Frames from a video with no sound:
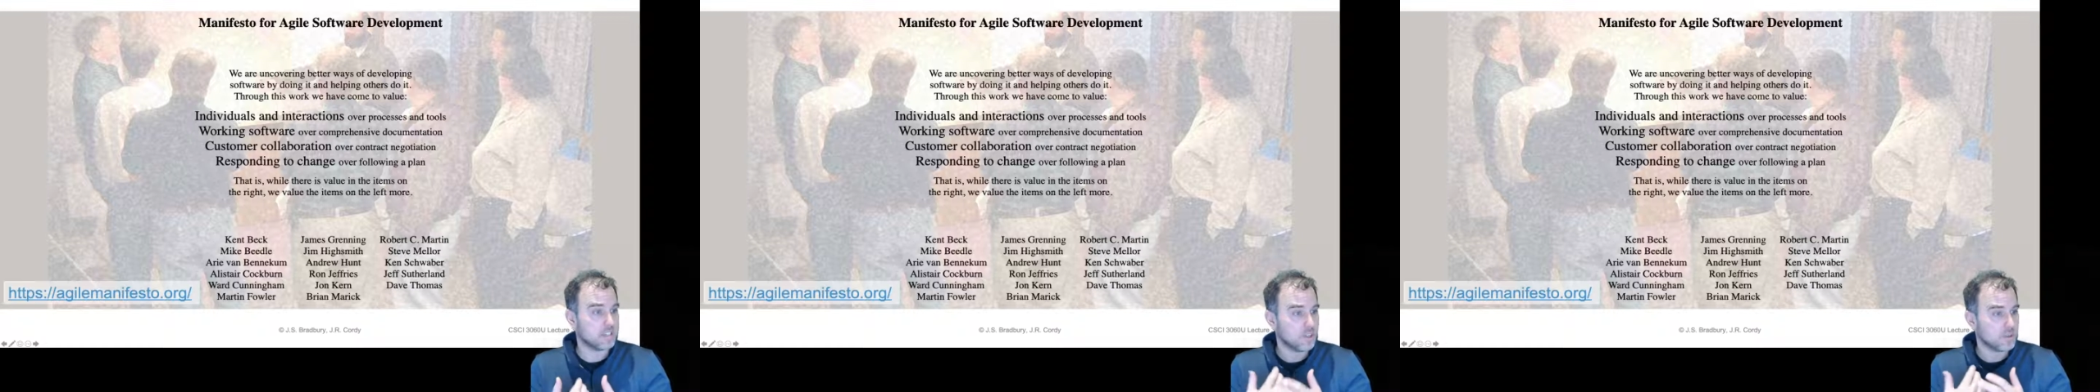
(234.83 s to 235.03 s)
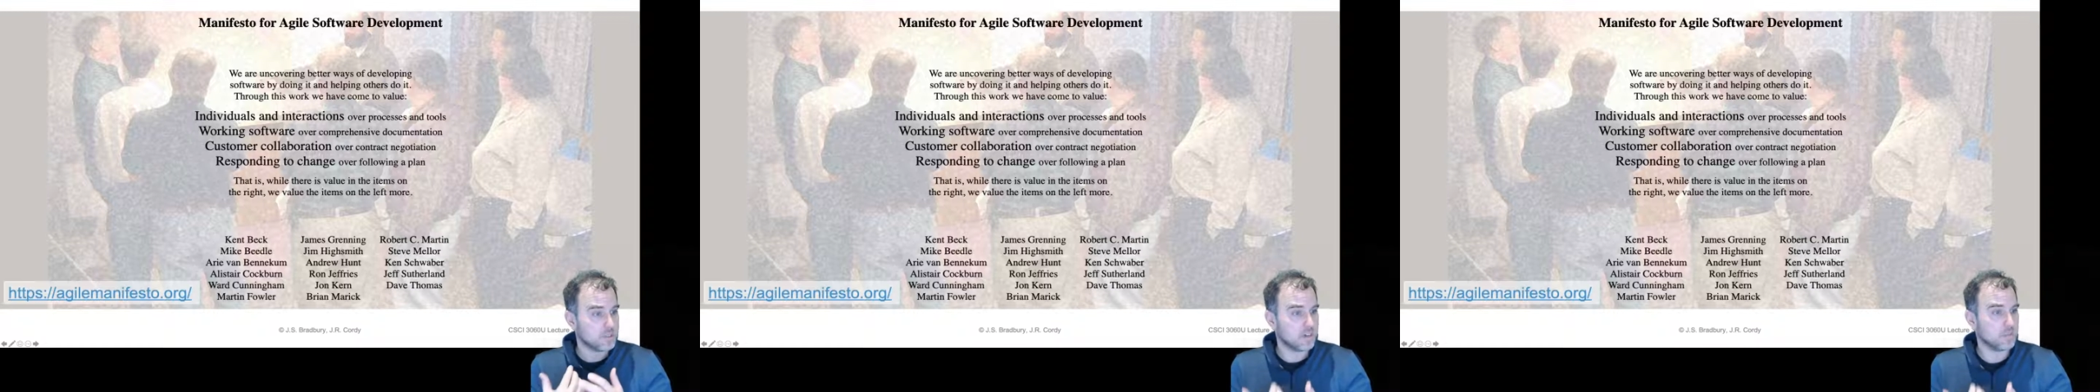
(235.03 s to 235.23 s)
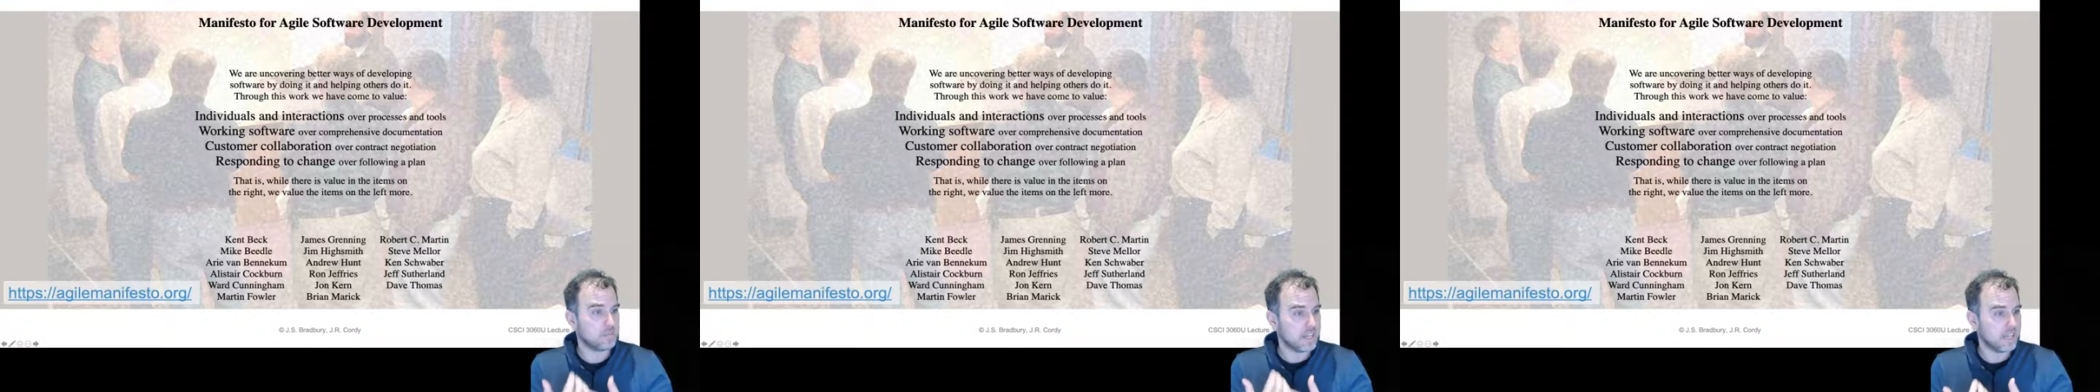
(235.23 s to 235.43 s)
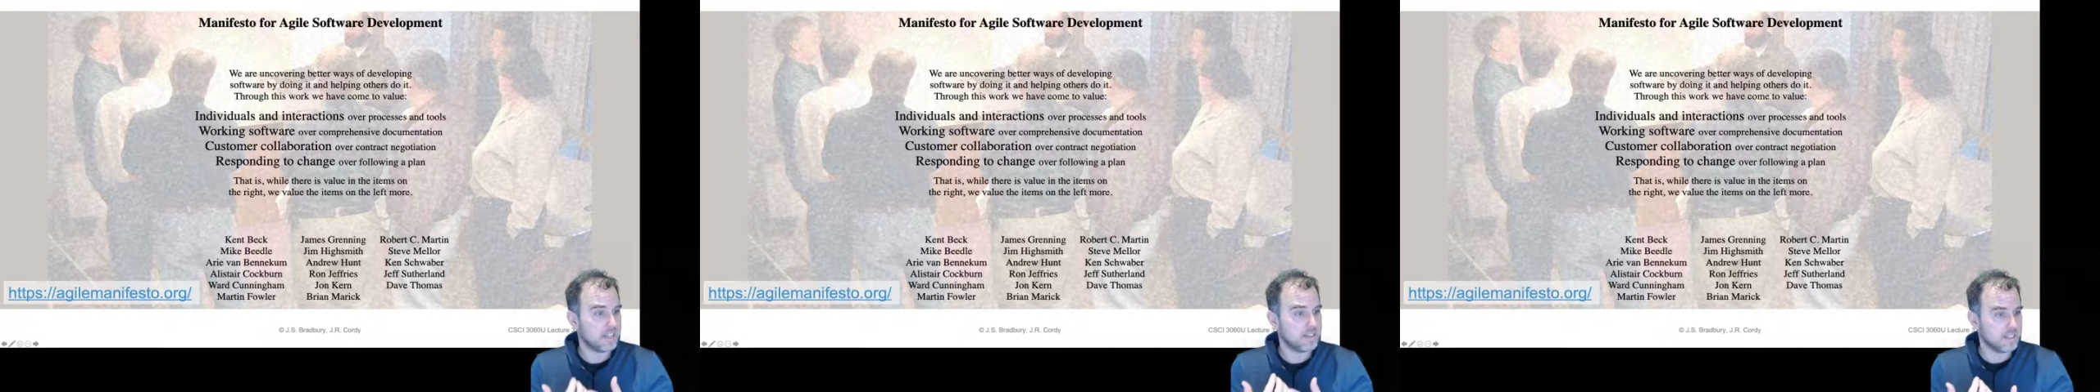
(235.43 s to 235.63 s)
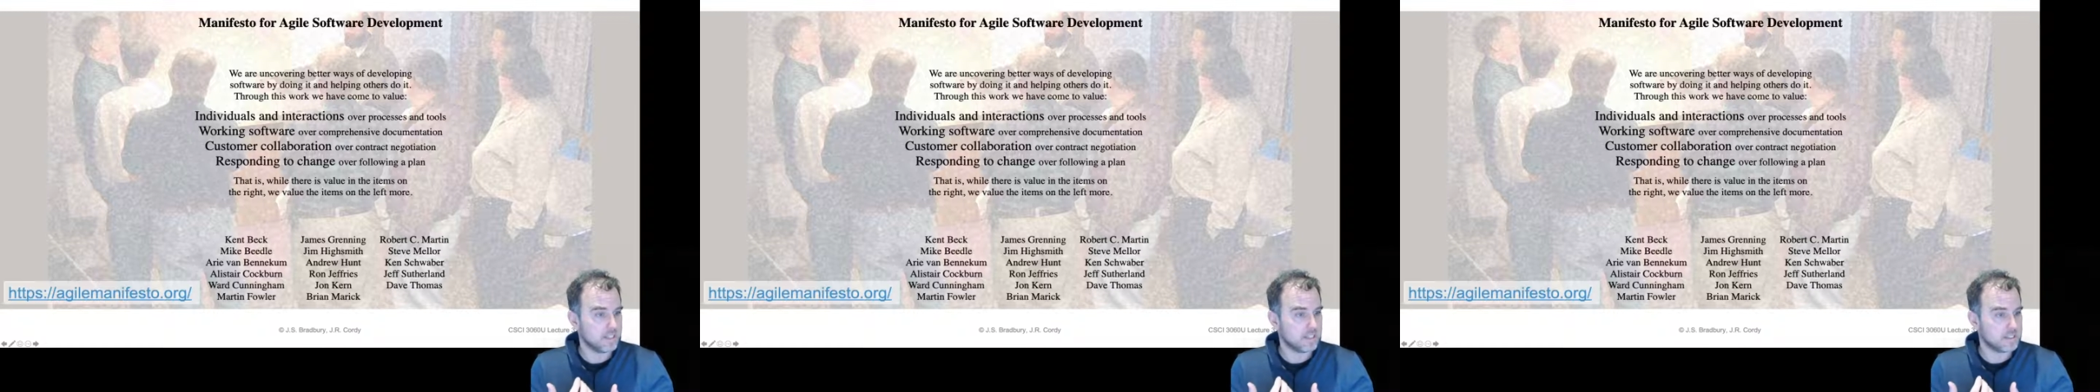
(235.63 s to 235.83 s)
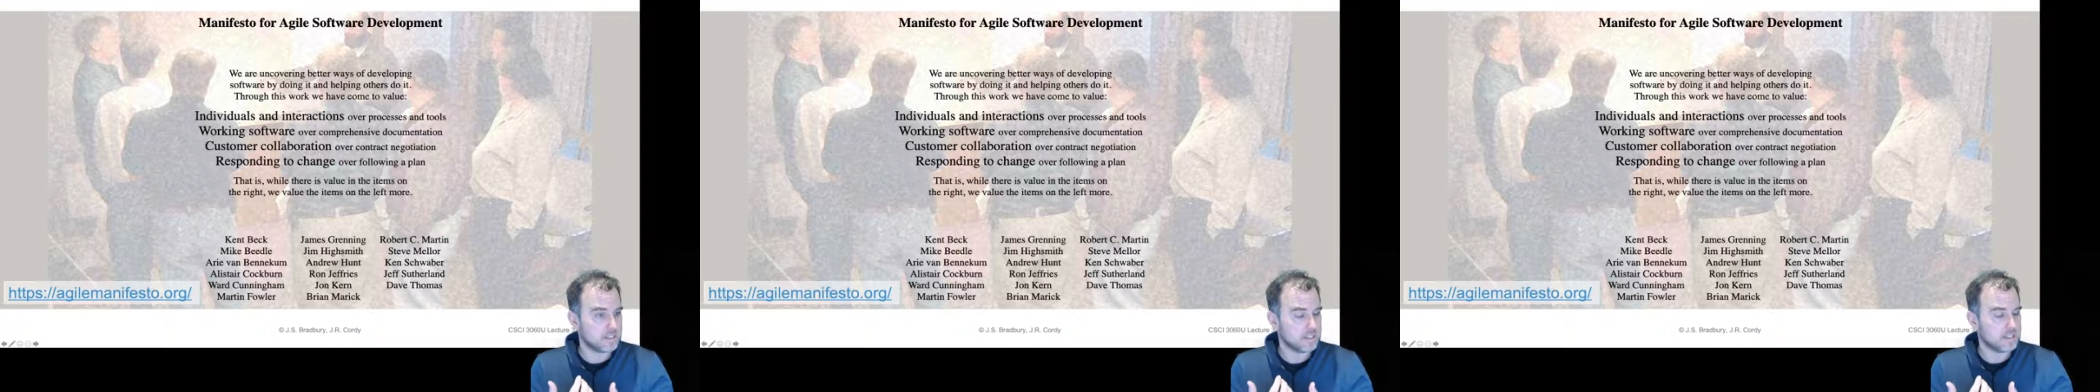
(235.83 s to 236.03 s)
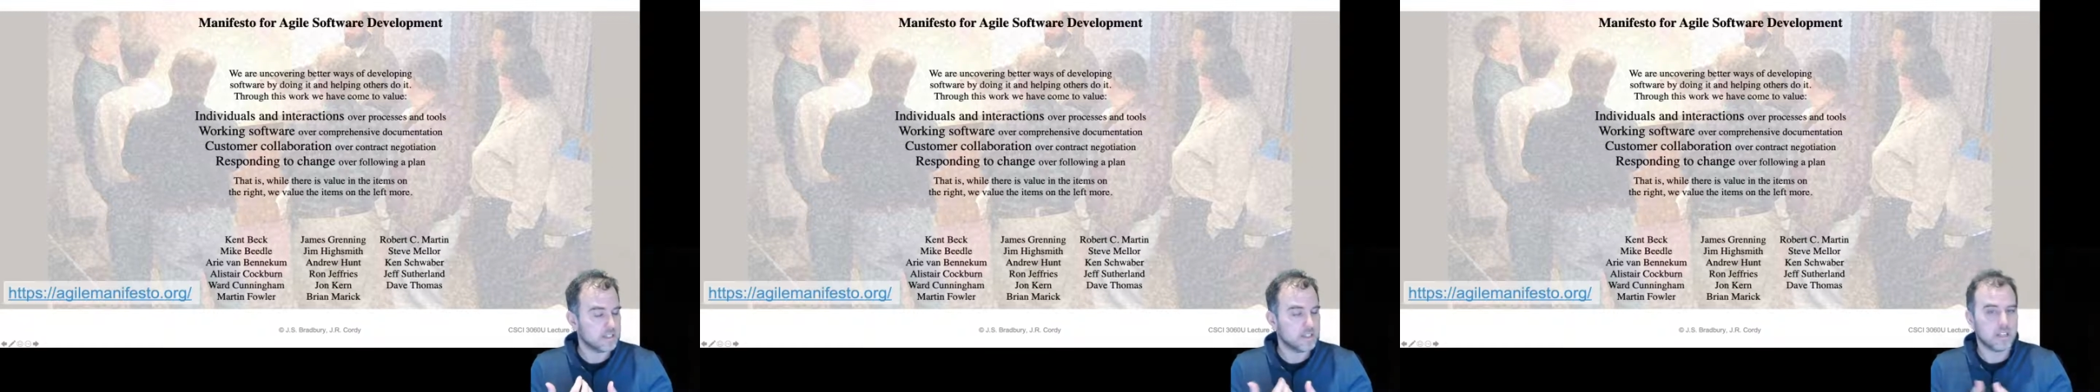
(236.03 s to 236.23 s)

Those aren't bad things.